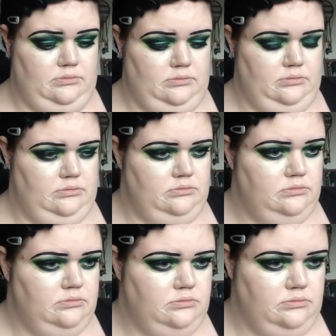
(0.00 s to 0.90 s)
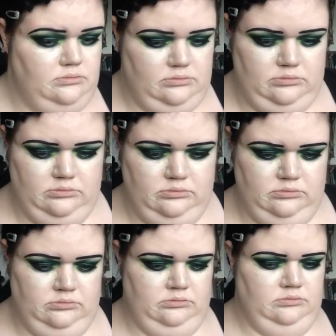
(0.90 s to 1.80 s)

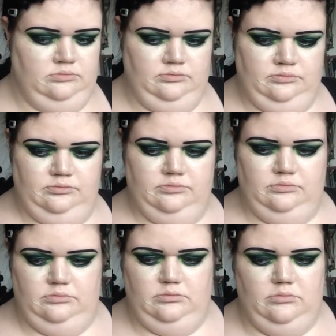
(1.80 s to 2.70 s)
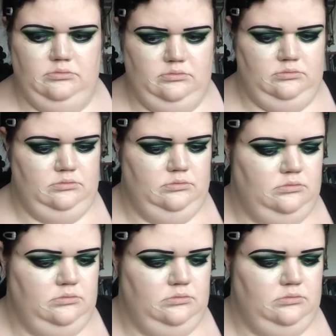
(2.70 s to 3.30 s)
(silence)